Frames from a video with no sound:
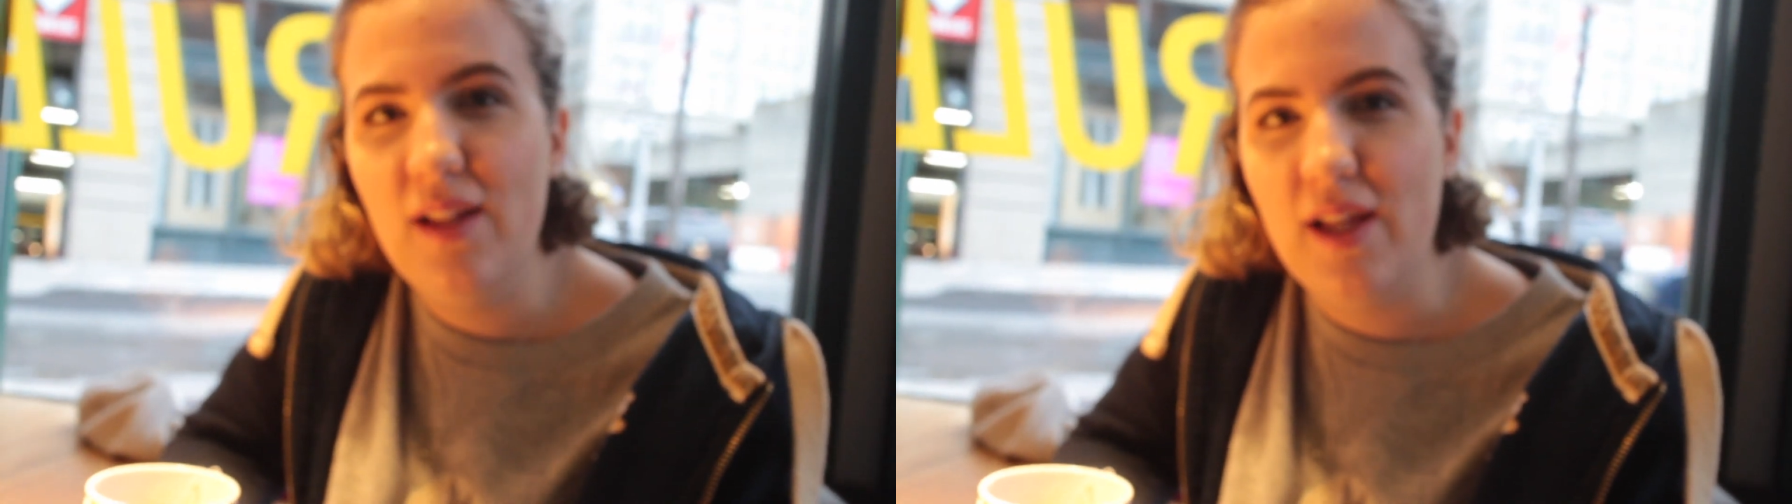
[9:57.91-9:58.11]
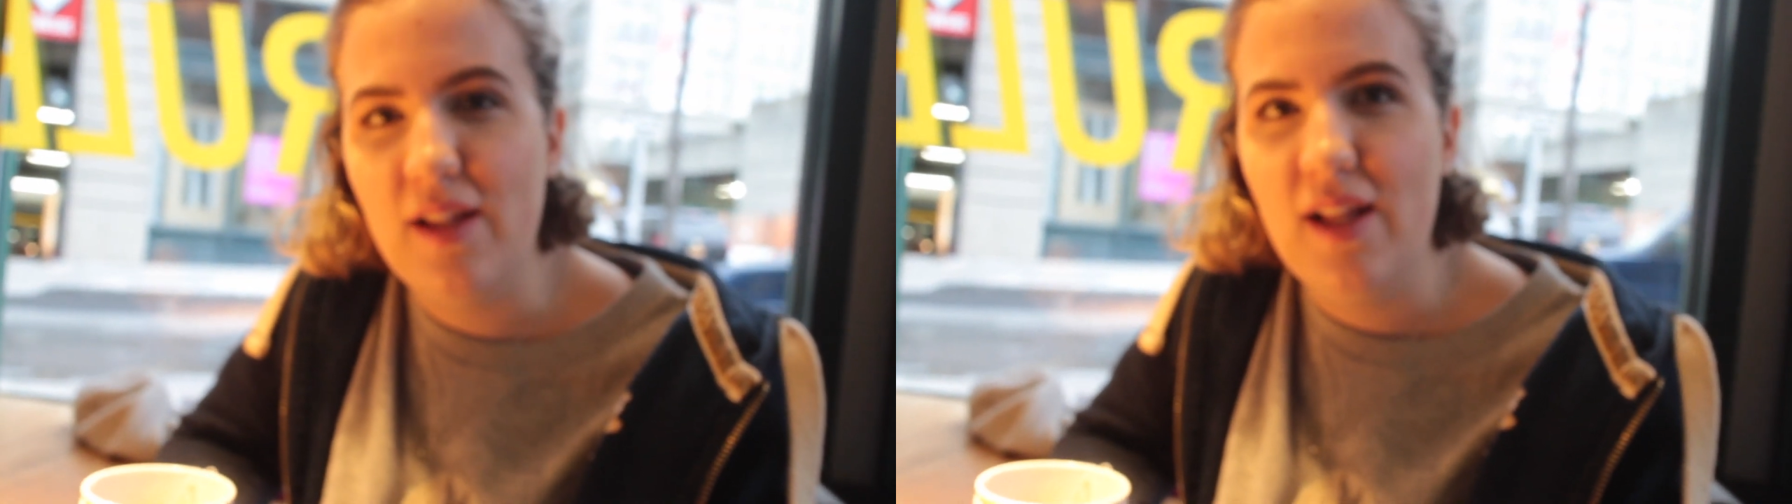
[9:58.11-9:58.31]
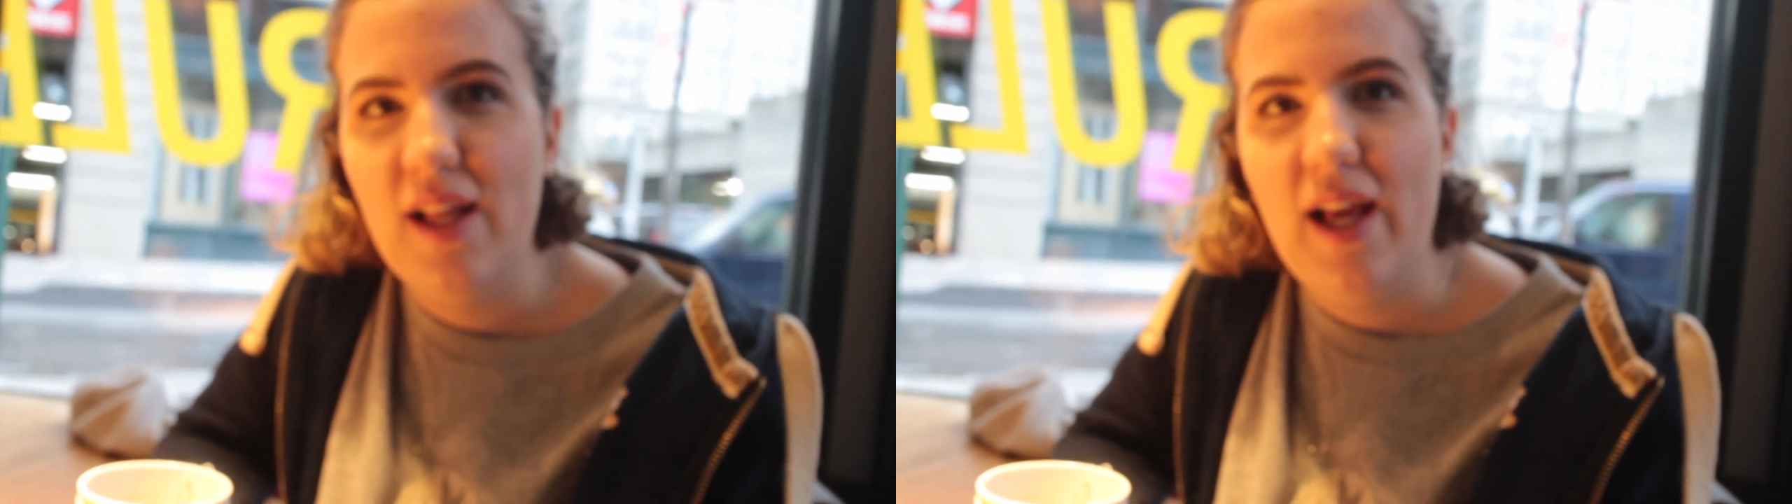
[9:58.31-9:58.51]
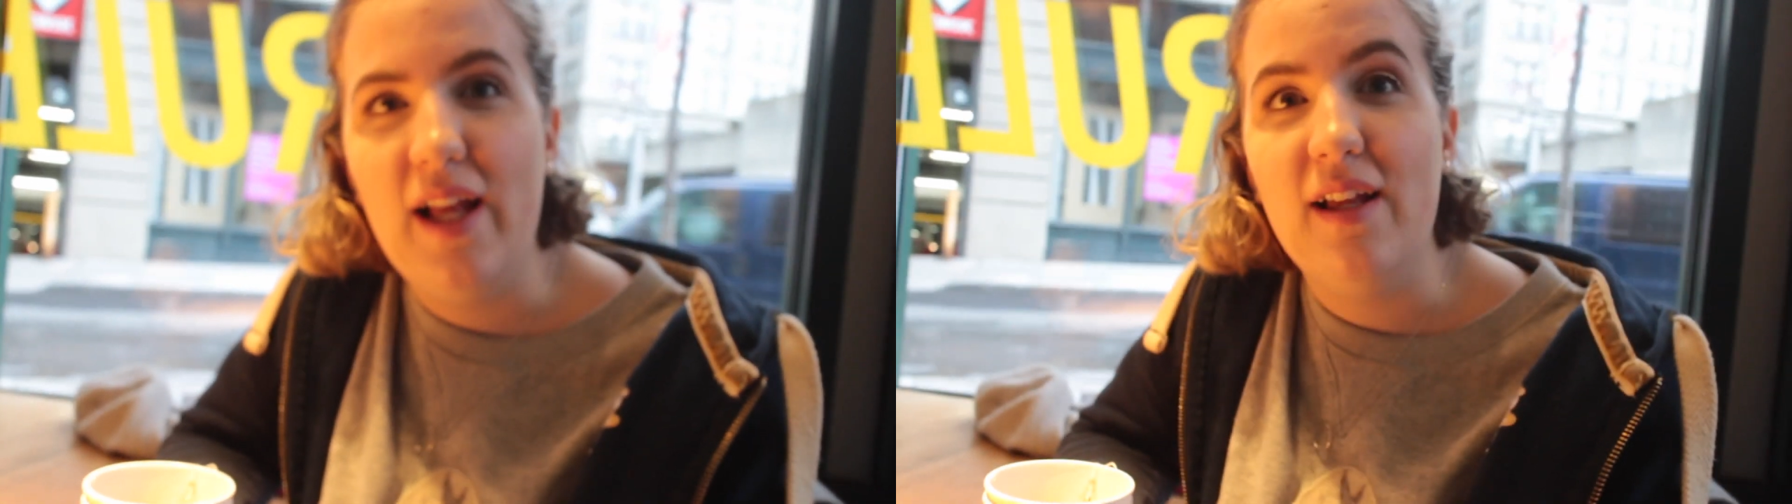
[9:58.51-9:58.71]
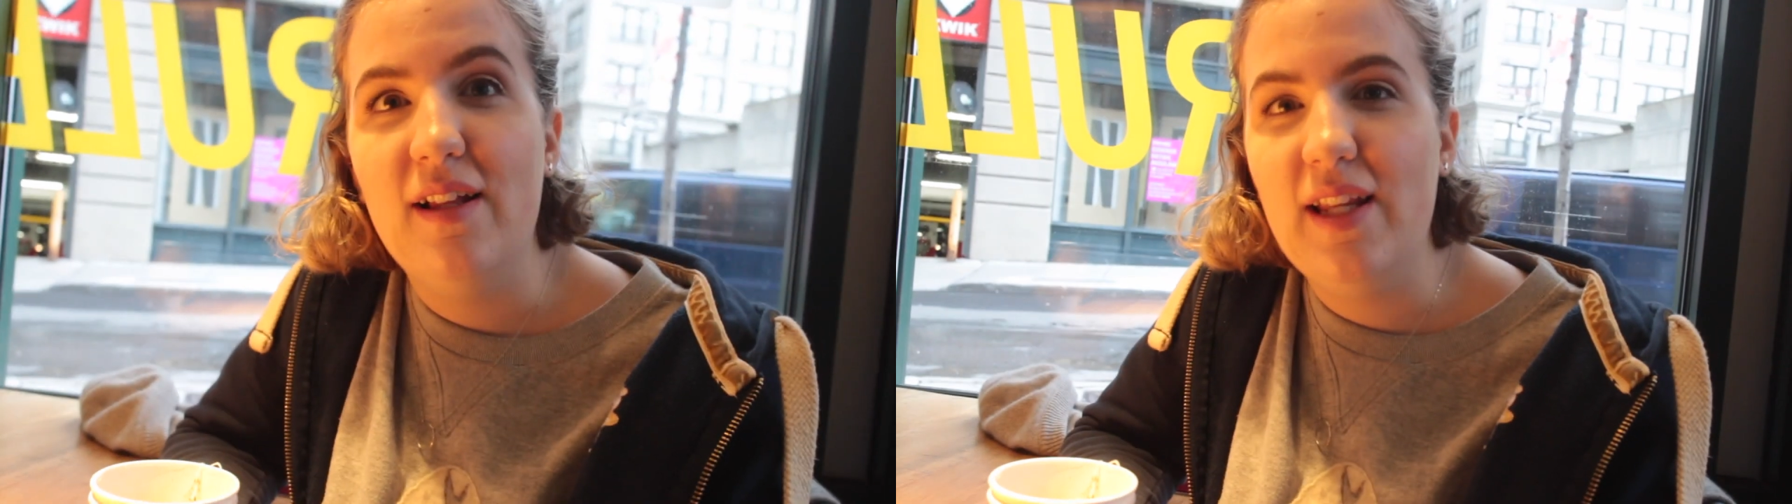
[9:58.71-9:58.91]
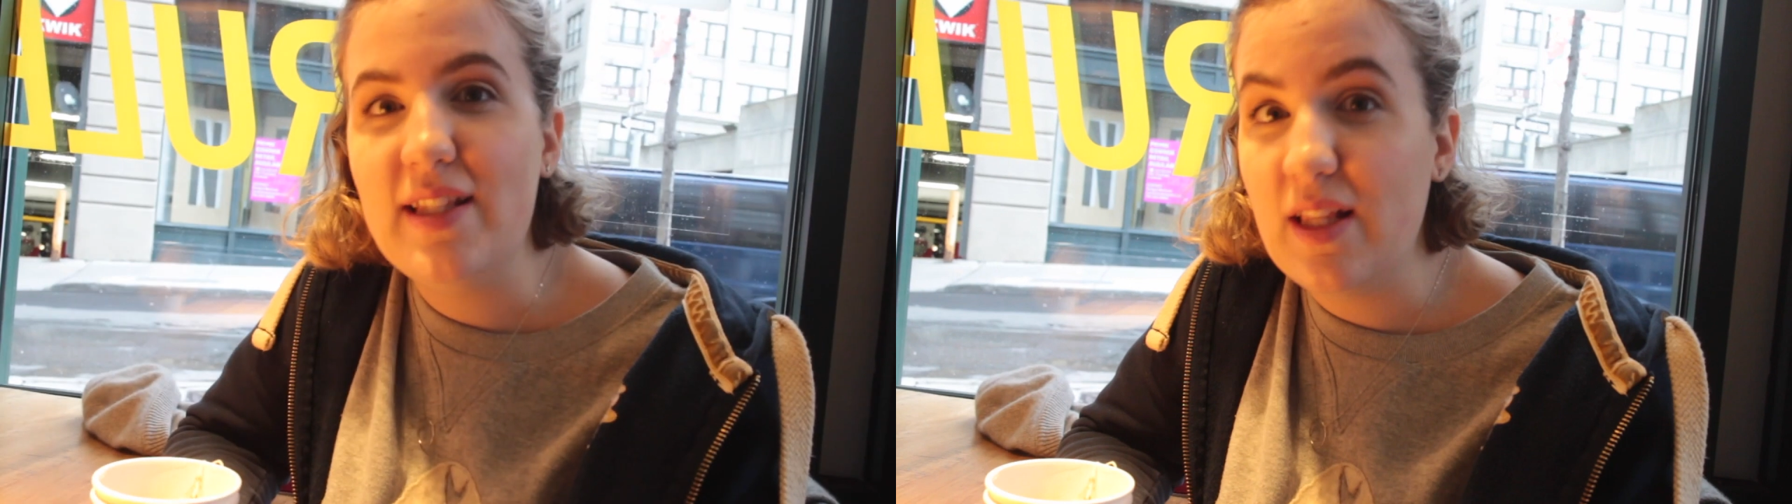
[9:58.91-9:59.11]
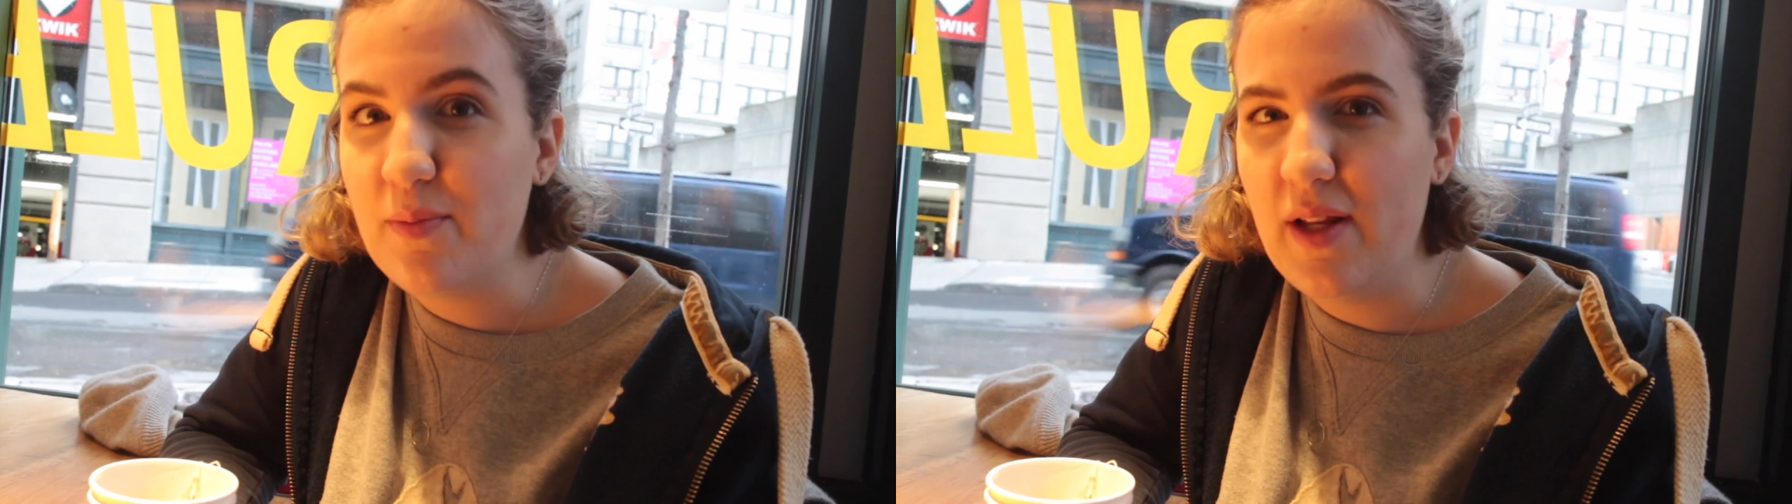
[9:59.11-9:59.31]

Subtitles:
Lizzie's got